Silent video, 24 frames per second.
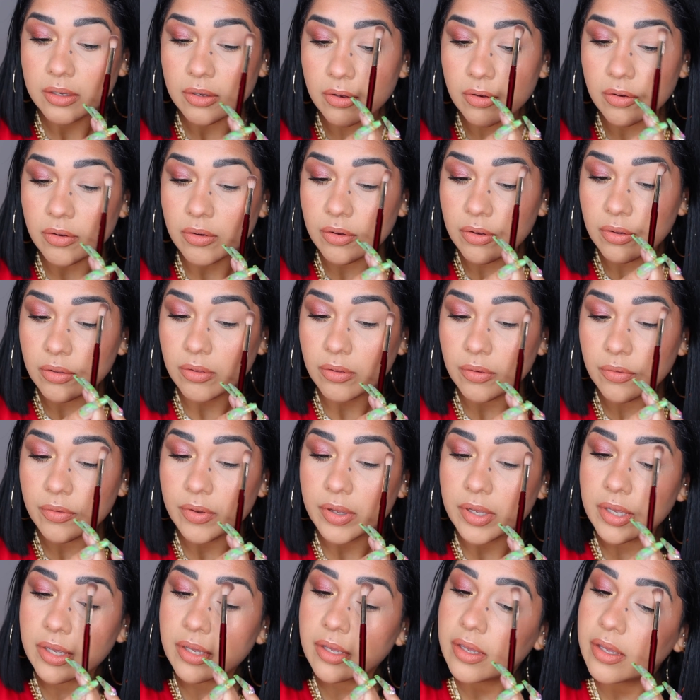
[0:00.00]
All the
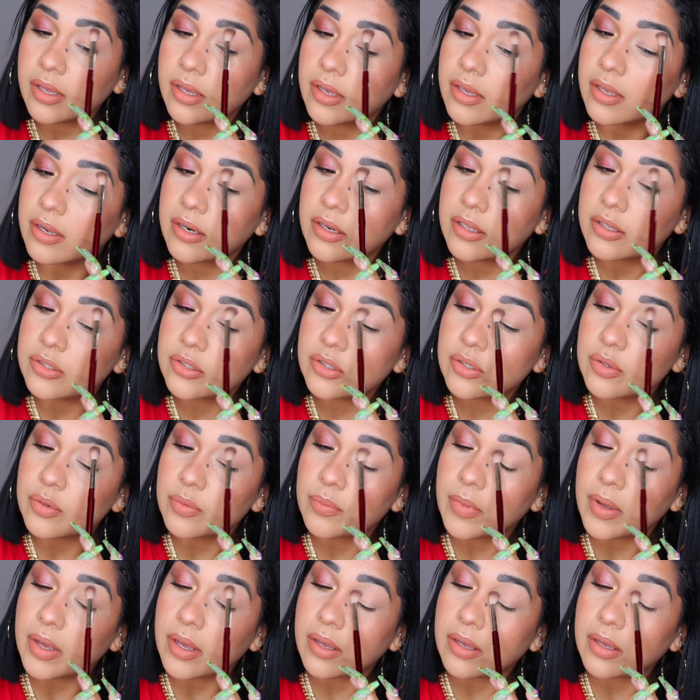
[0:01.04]
way into
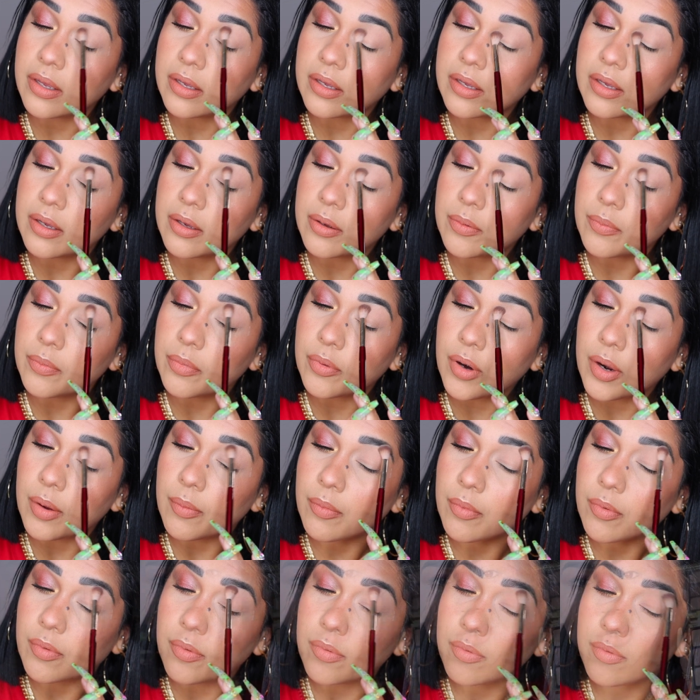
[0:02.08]
my brow
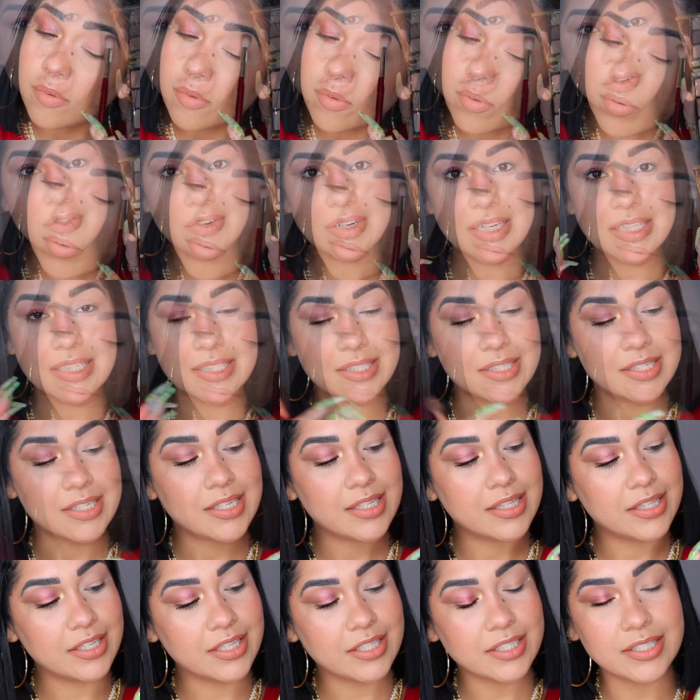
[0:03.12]
bone. You can't really
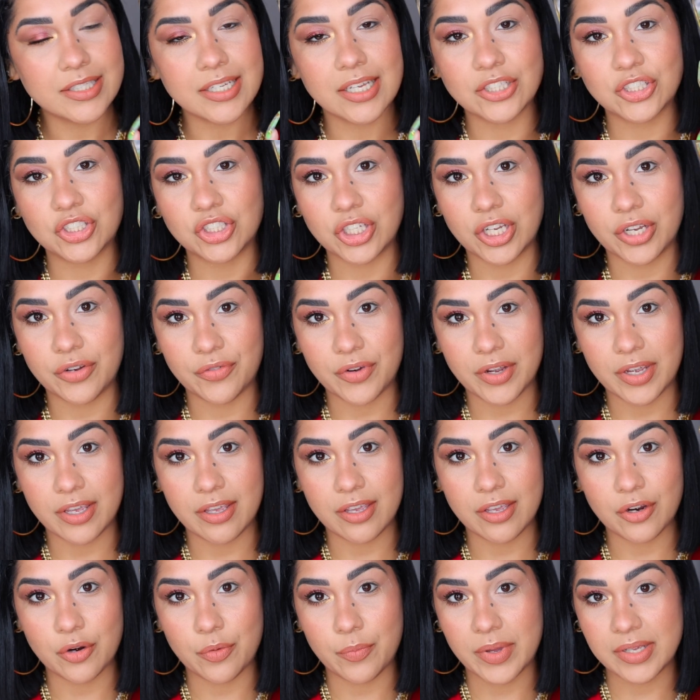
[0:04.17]
see this shade right
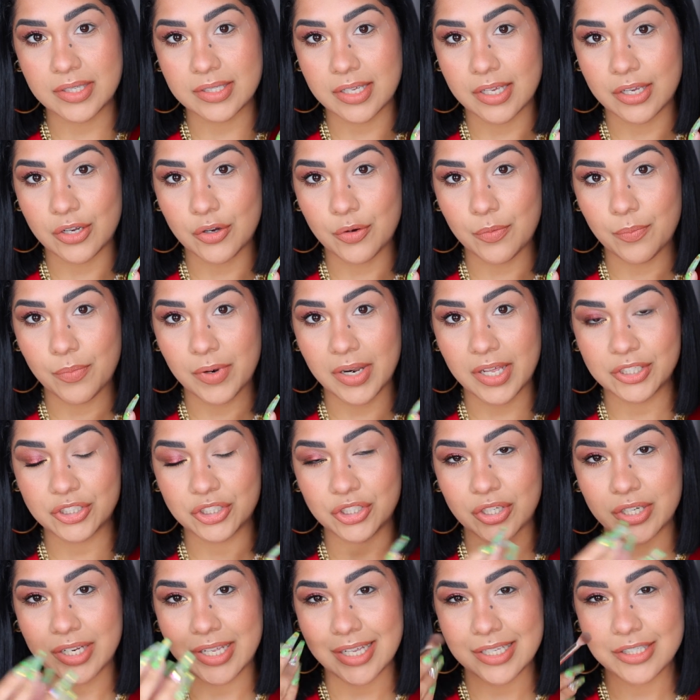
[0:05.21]
here on my skin
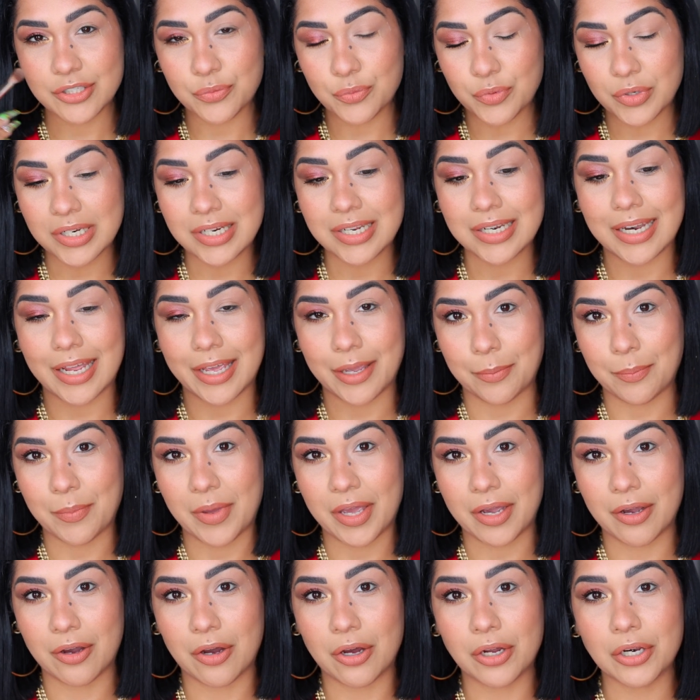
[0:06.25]
complexion. It's really like
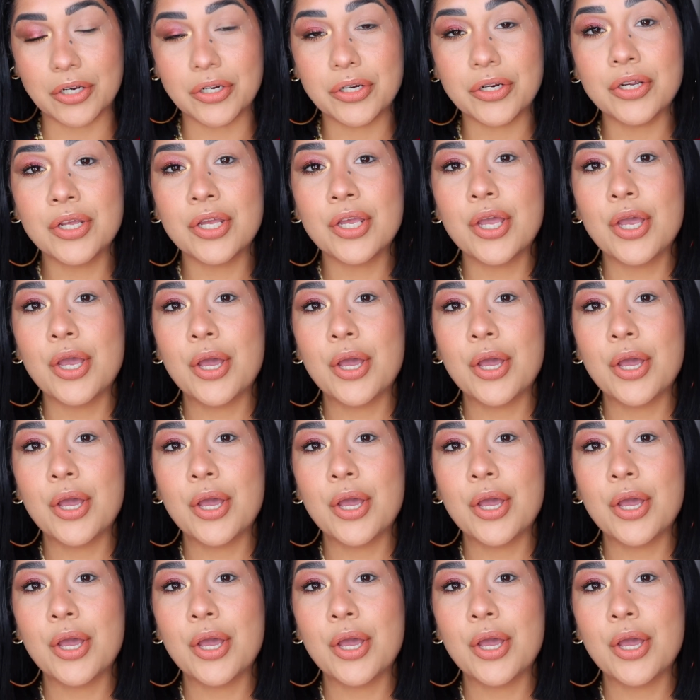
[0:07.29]
my color.